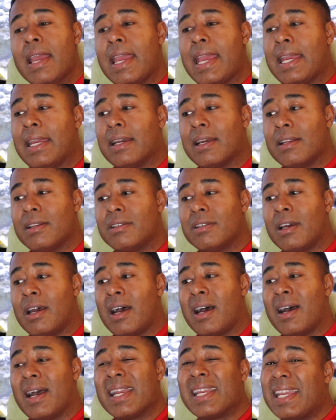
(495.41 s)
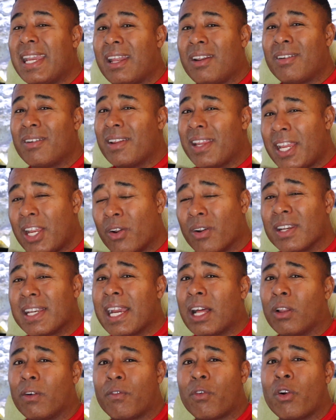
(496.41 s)
And uh, again, here in
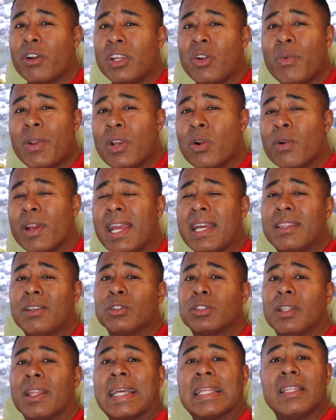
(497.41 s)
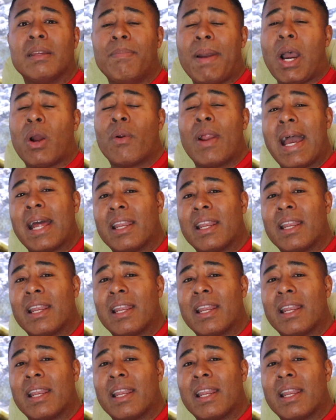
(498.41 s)
California, we don't get those lengthy power